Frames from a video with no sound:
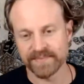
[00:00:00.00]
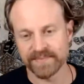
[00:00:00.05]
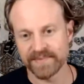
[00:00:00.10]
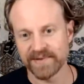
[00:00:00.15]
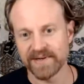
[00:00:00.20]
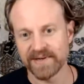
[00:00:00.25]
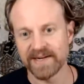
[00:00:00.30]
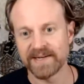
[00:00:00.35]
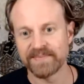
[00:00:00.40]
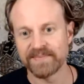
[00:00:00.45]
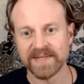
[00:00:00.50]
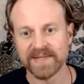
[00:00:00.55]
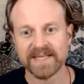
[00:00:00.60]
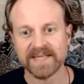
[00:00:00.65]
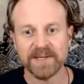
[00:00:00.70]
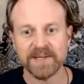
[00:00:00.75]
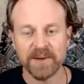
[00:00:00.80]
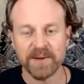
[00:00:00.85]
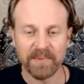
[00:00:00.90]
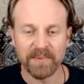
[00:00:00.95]
All right.
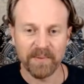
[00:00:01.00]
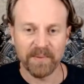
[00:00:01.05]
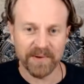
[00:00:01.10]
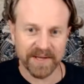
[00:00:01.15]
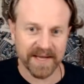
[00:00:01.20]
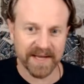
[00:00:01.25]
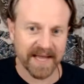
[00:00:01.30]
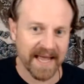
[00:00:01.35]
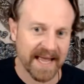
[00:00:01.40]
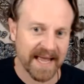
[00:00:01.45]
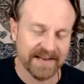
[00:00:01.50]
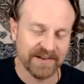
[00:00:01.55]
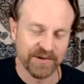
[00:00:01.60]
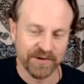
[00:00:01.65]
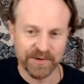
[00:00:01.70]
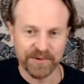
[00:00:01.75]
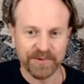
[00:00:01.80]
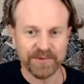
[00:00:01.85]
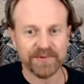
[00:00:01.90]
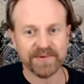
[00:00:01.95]
But what you can
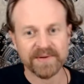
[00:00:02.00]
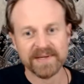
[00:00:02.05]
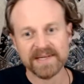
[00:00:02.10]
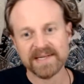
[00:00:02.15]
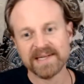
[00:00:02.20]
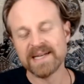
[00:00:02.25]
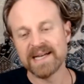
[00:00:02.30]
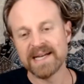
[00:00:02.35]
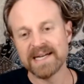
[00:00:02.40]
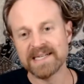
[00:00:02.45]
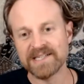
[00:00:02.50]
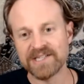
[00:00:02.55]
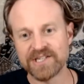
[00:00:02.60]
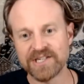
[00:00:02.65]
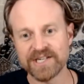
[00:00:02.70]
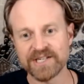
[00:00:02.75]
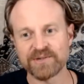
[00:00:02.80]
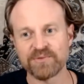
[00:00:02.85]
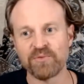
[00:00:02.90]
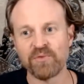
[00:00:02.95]
do is
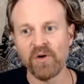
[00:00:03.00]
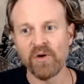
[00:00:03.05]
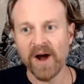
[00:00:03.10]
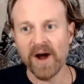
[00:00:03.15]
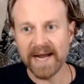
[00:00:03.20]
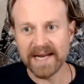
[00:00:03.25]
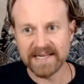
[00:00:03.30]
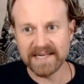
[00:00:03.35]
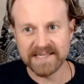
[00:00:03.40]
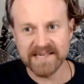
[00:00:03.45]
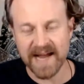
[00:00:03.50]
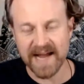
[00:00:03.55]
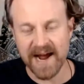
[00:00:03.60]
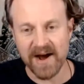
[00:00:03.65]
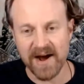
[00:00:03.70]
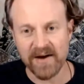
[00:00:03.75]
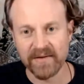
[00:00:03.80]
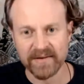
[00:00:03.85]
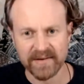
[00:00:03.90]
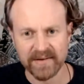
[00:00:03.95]
just write
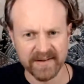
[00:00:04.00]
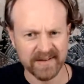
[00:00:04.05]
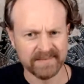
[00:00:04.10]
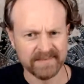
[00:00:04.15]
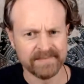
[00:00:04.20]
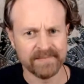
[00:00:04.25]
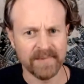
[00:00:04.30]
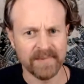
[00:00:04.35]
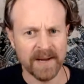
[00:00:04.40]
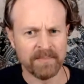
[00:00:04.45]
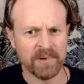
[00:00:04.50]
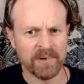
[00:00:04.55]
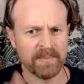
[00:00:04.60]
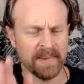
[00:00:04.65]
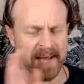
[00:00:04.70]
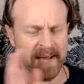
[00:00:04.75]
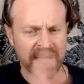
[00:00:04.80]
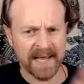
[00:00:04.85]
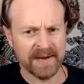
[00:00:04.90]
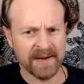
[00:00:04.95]
down, I put my
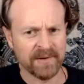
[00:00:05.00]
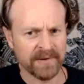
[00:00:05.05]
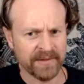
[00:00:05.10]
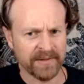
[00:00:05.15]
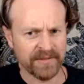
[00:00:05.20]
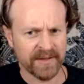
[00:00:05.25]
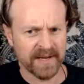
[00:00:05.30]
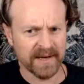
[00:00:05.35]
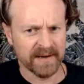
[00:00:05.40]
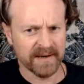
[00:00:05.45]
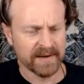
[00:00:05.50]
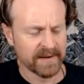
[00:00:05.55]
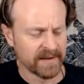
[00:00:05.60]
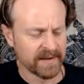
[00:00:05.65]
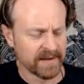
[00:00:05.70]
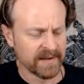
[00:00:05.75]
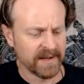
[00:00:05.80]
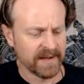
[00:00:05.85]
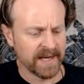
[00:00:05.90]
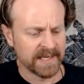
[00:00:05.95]
hand on a thing,
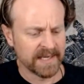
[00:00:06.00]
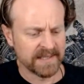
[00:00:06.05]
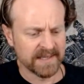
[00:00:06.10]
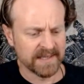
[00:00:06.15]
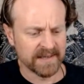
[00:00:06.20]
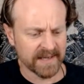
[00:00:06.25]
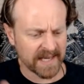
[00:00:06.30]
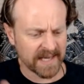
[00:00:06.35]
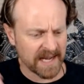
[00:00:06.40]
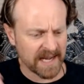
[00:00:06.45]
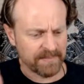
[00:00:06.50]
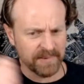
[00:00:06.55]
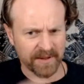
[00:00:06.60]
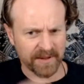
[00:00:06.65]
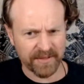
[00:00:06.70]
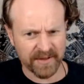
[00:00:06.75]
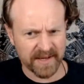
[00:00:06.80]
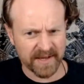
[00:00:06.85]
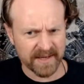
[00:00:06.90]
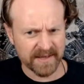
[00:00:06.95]
I did a couple of
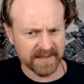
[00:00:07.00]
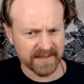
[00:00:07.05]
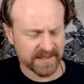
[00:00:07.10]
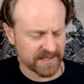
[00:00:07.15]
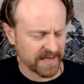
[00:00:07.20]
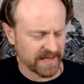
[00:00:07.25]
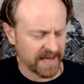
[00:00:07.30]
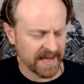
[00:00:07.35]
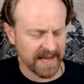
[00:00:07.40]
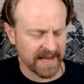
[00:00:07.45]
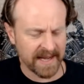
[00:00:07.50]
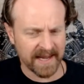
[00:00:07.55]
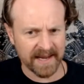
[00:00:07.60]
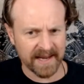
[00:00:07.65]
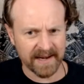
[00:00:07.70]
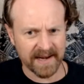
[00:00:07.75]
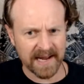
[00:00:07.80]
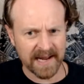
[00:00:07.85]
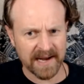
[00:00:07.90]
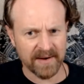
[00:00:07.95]
things, and
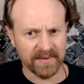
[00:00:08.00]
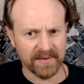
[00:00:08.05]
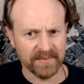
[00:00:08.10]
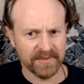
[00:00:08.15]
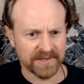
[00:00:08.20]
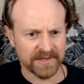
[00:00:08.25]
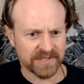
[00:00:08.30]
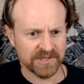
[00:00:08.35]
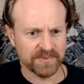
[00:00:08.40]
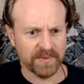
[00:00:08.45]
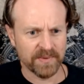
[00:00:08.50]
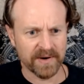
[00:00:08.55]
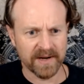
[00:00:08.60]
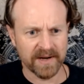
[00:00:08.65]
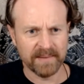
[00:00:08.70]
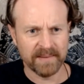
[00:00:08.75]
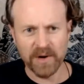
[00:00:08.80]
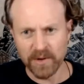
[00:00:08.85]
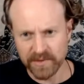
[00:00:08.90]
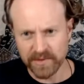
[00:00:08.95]
now this is what
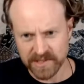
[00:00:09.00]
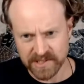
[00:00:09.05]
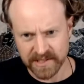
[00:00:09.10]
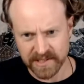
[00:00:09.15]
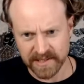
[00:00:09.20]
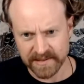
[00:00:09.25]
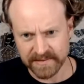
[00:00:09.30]
I'm noticing.